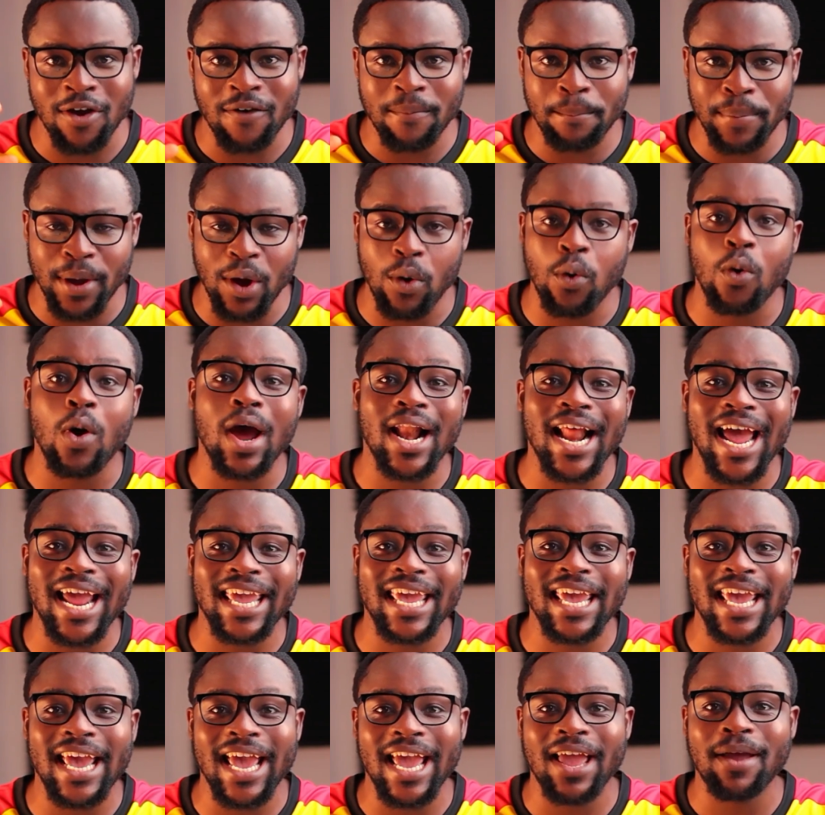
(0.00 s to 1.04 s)
Per what I
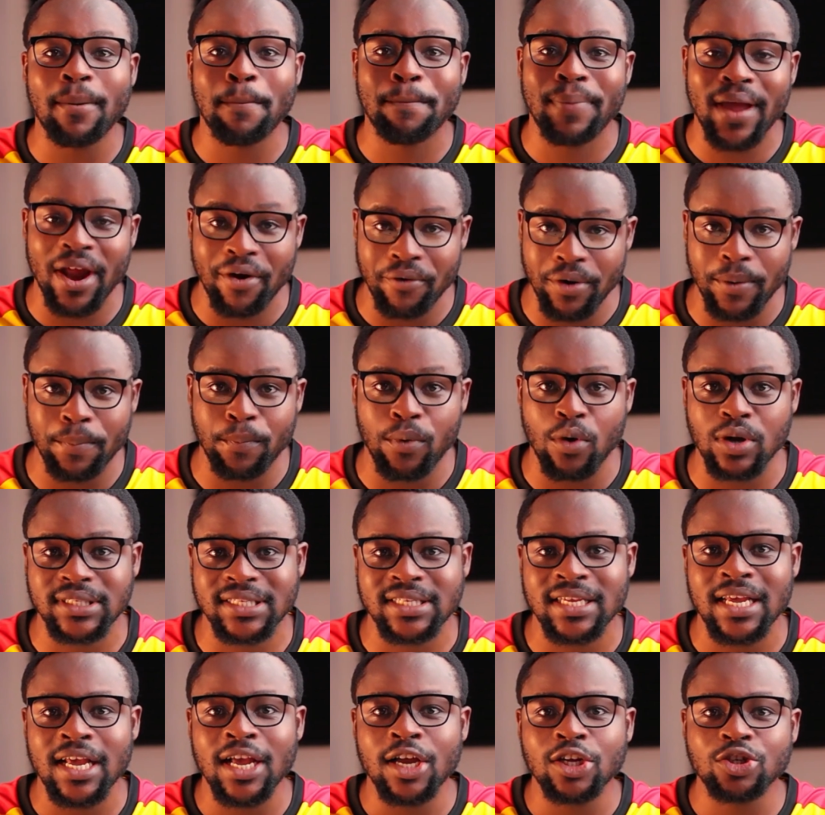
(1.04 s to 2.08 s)
hear, per
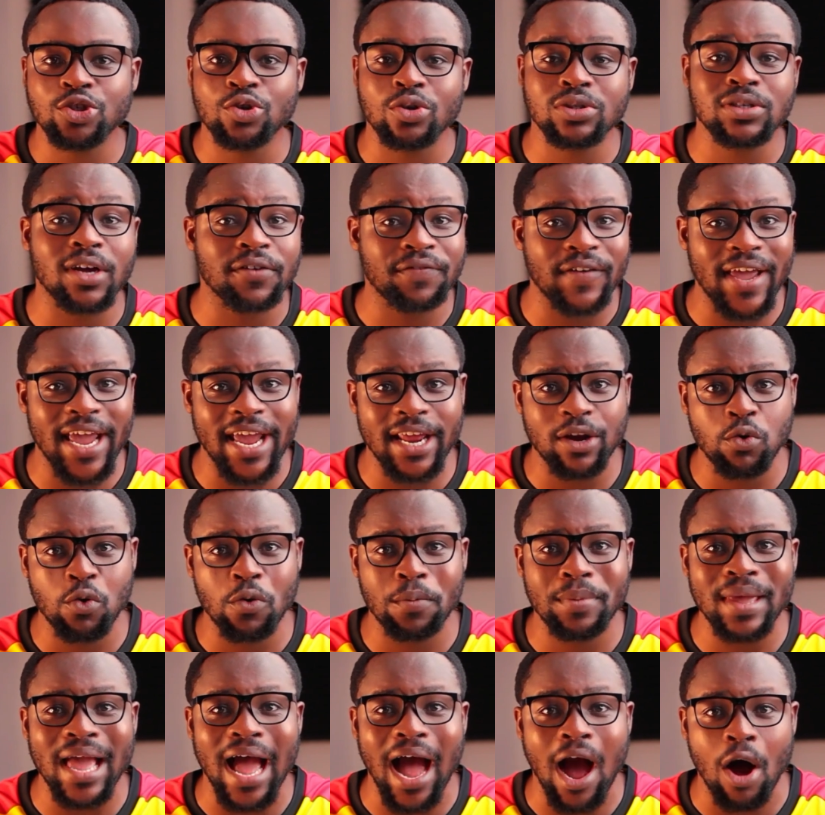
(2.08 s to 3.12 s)
reports, Ayew will
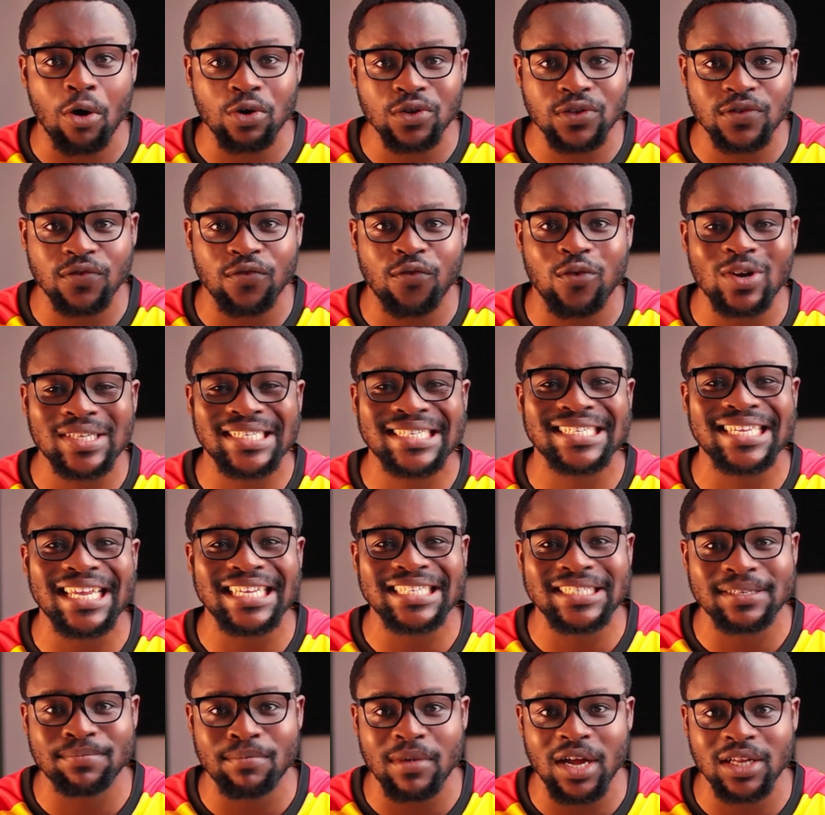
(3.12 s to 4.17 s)
be out for
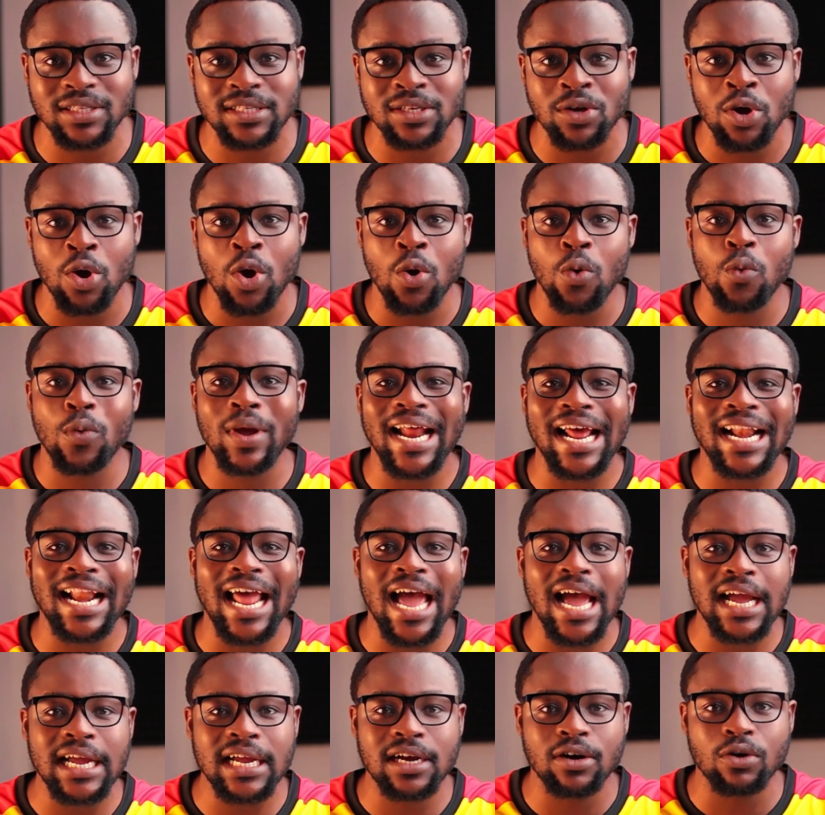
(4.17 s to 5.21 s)
6 months with an
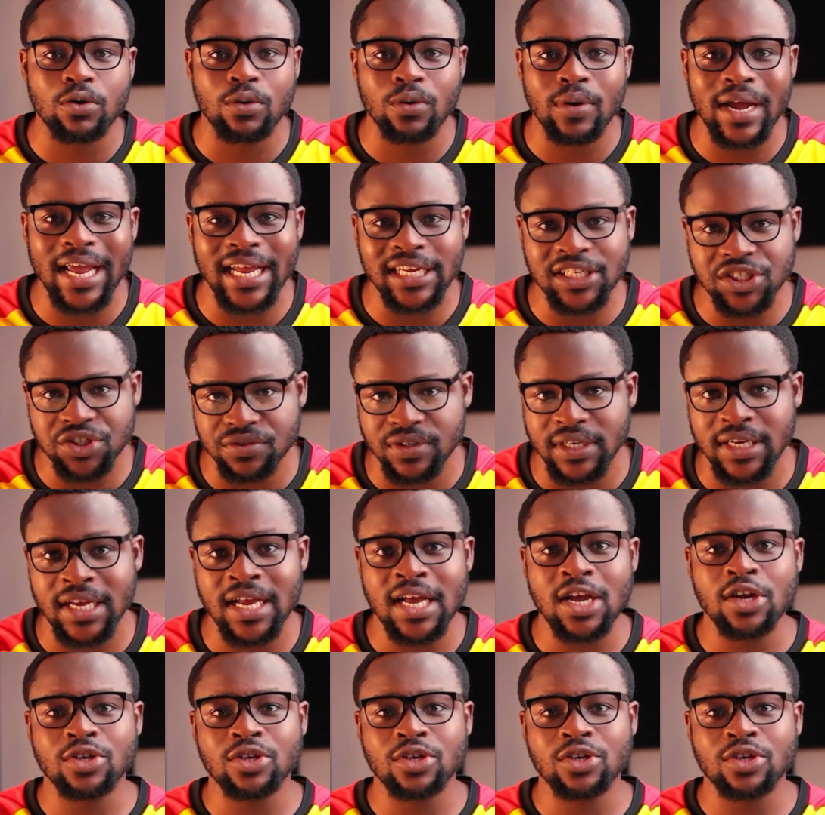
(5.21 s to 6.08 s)
ankle injury.